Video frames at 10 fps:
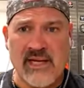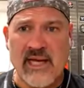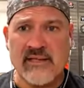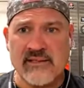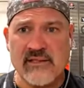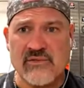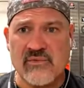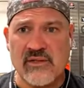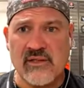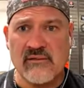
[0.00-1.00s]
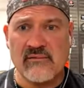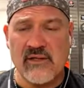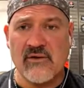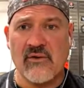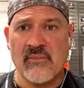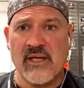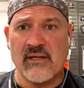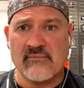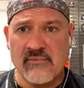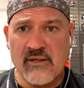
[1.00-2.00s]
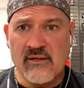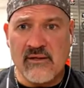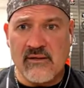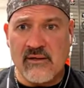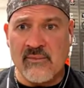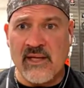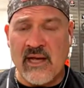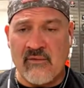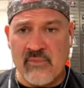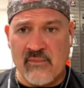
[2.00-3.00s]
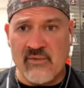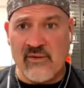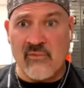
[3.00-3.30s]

got in touch with you. You know what I yep. mean? Yep. I mean, I remember there